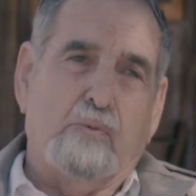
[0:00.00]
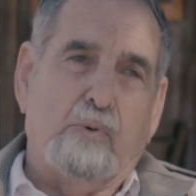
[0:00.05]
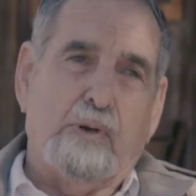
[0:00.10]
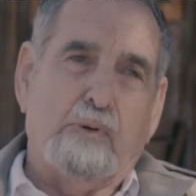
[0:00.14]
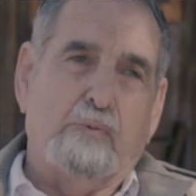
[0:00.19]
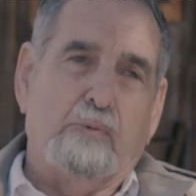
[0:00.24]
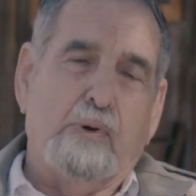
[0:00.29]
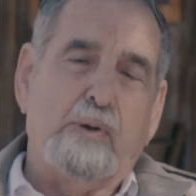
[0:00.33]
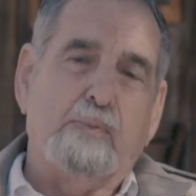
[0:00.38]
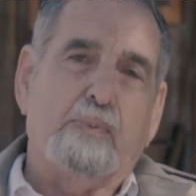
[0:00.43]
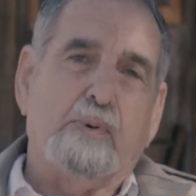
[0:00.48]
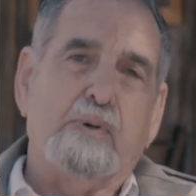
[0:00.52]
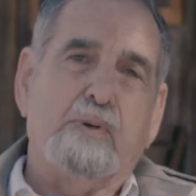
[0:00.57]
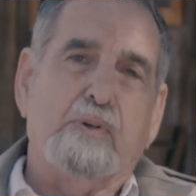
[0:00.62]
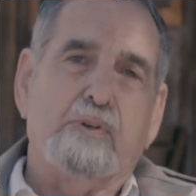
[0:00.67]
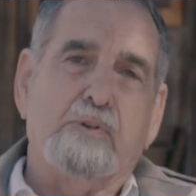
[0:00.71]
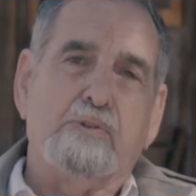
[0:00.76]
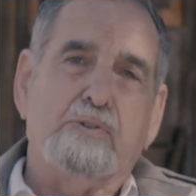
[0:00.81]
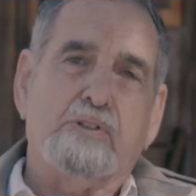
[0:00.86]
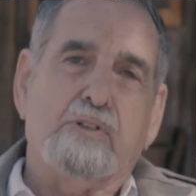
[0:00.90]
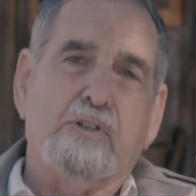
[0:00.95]
We
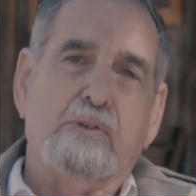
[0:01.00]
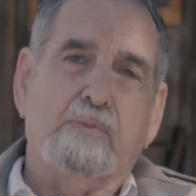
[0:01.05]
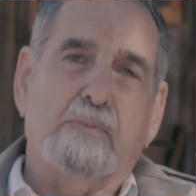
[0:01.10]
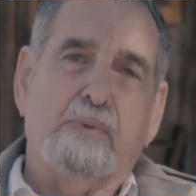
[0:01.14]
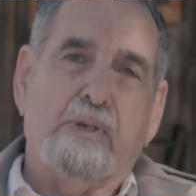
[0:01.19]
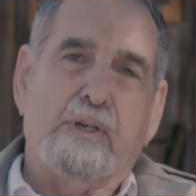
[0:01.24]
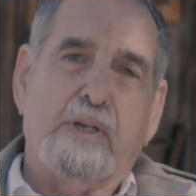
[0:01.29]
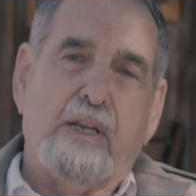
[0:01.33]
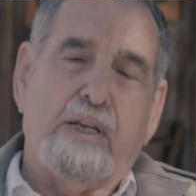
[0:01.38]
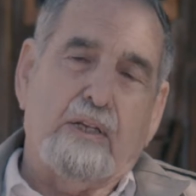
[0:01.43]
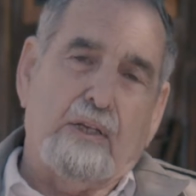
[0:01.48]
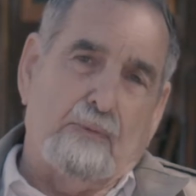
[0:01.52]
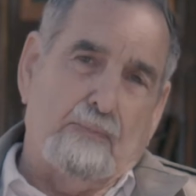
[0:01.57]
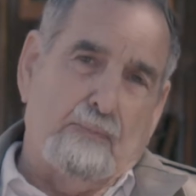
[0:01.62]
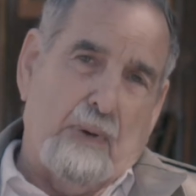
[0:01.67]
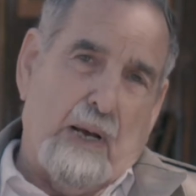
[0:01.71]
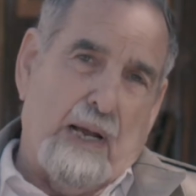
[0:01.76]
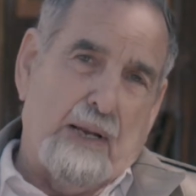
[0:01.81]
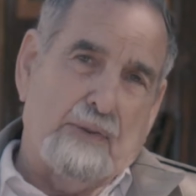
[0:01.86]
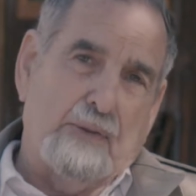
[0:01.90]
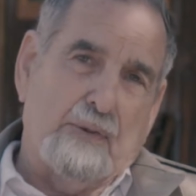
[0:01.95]
reproduced them, and they could
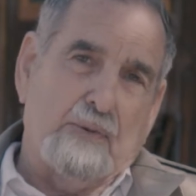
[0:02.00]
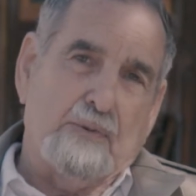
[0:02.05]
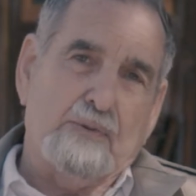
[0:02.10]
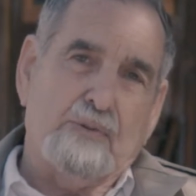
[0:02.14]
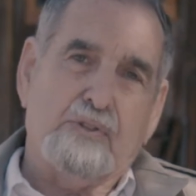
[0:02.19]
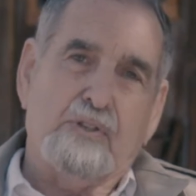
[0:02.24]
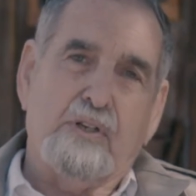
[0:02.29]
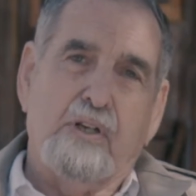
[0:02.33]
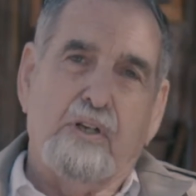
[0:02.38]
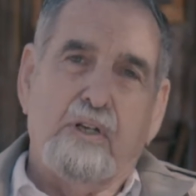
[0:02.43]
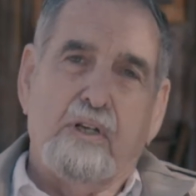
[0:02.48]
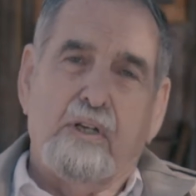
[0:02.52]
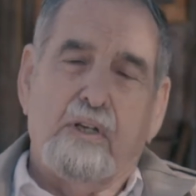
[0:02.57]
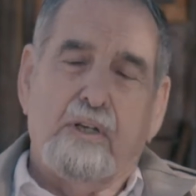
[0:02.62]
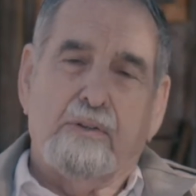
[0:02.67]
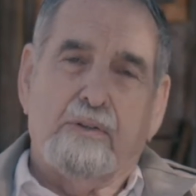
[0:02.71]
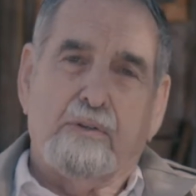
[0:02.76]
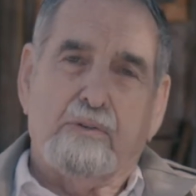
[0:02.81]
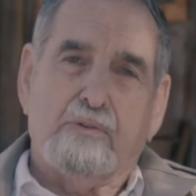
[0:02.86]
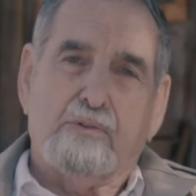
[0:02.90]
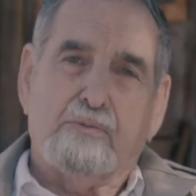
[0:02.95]
buy those
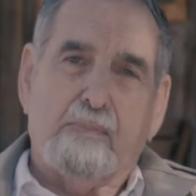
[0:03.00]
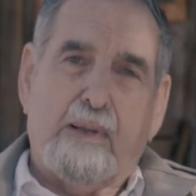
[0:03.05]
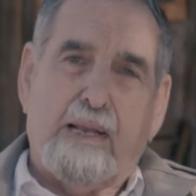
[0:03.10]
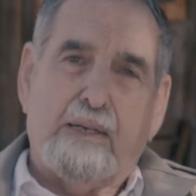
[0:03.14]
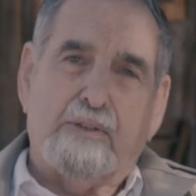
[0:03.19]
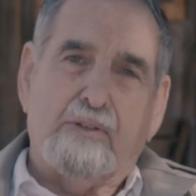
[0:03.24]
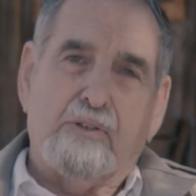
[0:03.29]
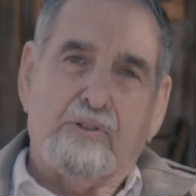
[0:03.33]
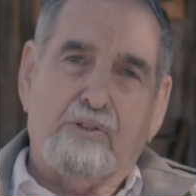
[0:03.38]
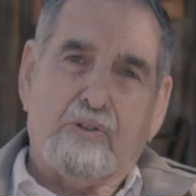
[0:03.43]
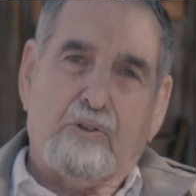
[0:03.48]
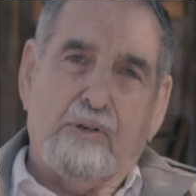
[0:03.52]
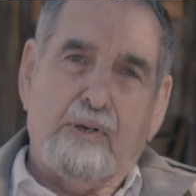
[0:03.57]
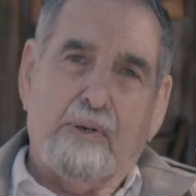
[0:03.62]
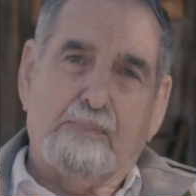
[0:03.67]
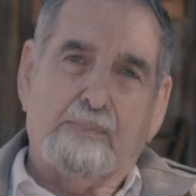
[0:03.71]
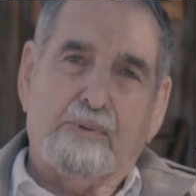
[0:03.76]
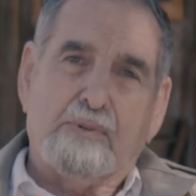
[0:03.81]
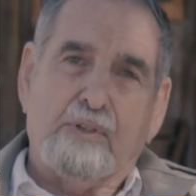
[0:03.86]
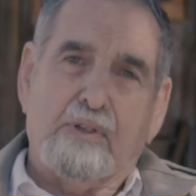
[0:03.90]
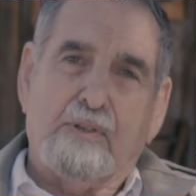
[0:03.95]

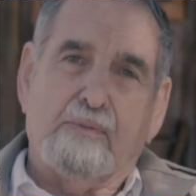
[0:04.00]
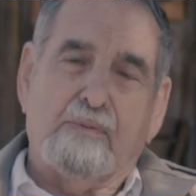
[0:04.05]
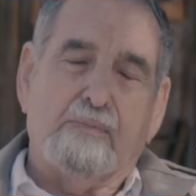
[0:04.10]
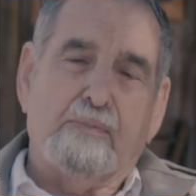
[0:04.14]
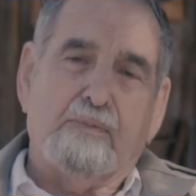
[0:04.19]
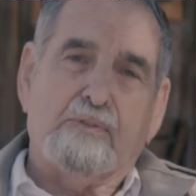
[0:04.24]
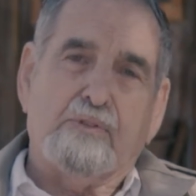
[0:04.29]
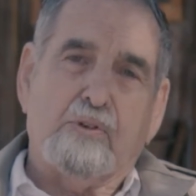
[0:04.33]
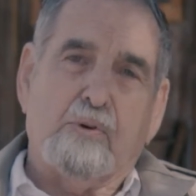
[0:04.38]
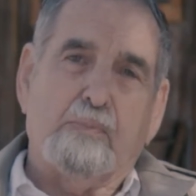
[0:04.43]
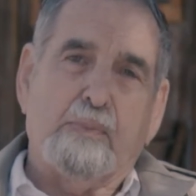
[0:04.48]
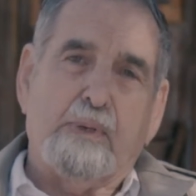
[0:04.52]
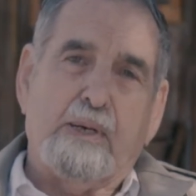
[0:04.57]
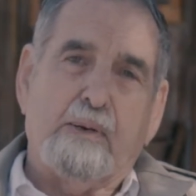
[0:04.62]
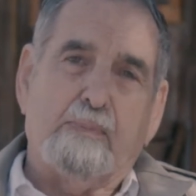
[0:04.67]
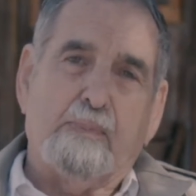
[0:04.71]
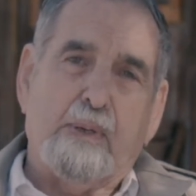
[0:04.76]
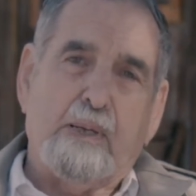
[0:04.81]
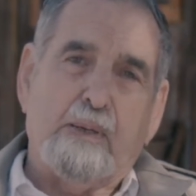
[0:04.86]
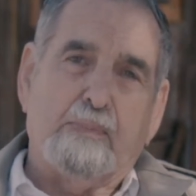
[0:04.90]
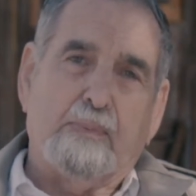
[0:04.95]
manuscripts that so many
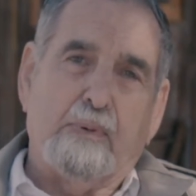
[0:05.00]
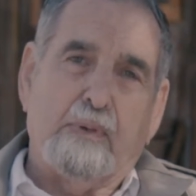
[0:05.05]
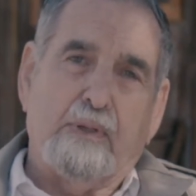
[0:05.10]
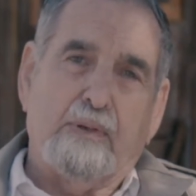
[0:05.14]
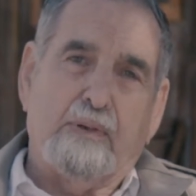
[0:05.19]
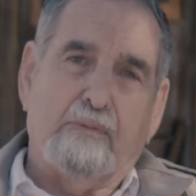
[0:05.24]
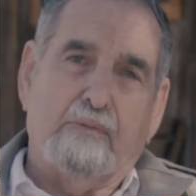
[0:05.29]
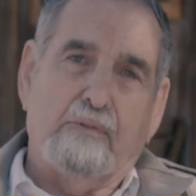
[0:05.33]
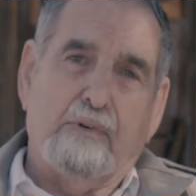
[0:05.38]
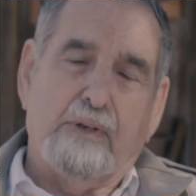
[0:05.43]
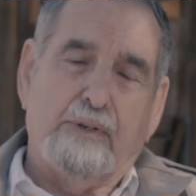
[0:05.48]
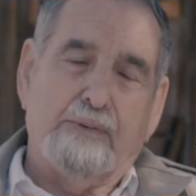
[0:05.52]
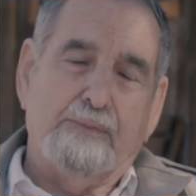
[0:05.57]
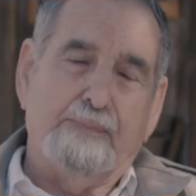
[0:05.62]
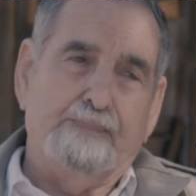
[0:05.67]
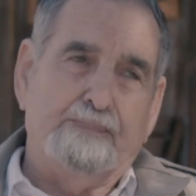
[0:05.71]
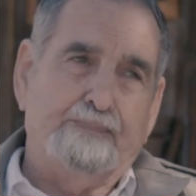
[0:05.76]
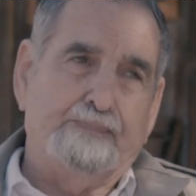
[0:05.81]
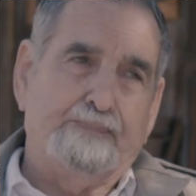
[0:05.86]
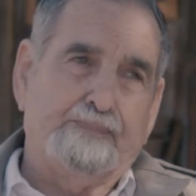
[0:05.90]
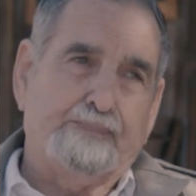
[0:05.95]
people had written.